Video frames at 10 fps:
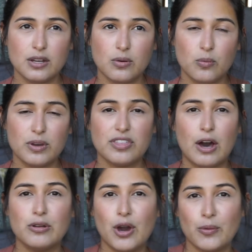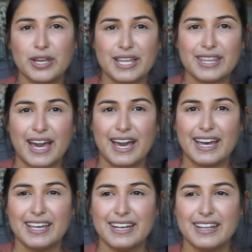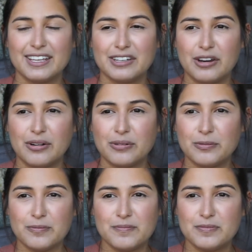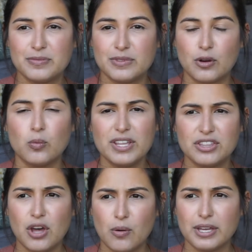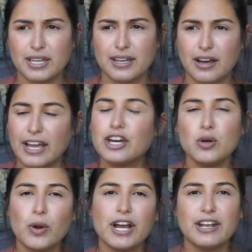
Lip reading: without knowing that, you know, or with knowing, I couldn't work out a